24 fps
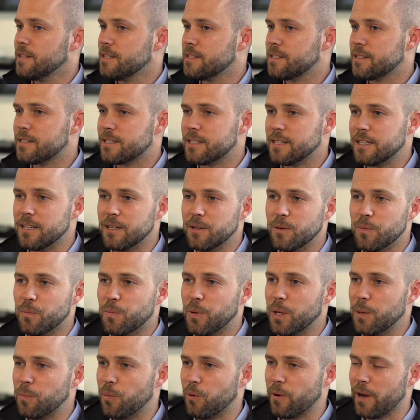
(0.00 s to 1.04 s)
see
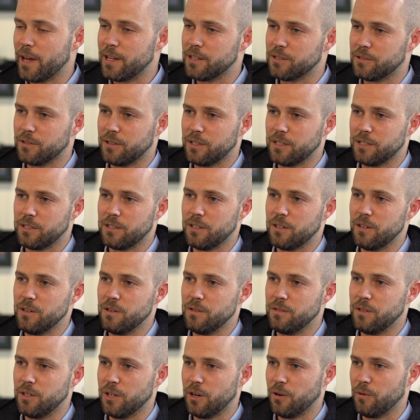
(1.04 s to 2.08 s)
people enter
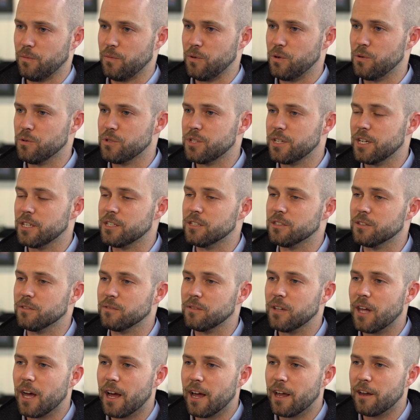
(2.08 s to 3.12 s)
into new stages
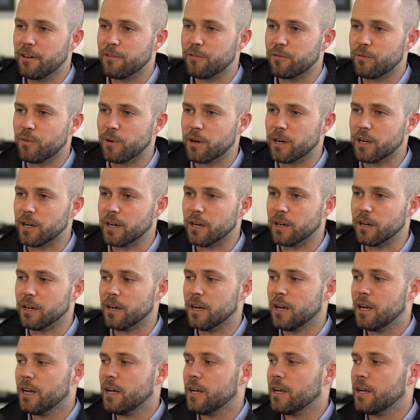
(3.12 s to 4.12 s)
of life where